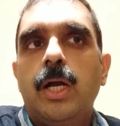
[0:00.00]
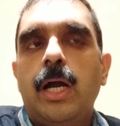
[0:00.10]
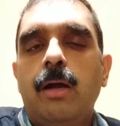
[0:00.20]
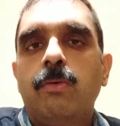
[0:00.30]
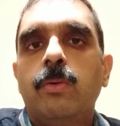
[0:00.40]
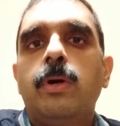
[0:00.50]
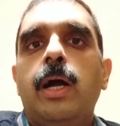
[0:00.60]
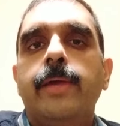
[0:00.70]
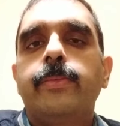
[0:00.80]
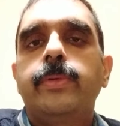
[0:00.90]
However,
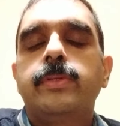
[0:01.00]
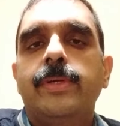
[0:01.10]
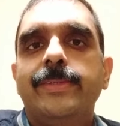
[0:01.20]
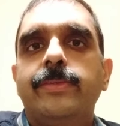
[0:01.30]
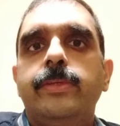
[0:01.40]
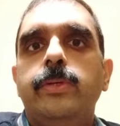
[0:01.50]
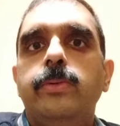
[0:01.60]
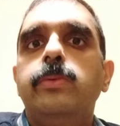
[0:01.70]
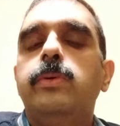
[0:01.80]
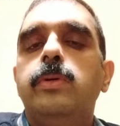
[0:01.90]
I would suggest
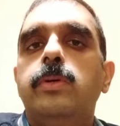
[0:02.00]
you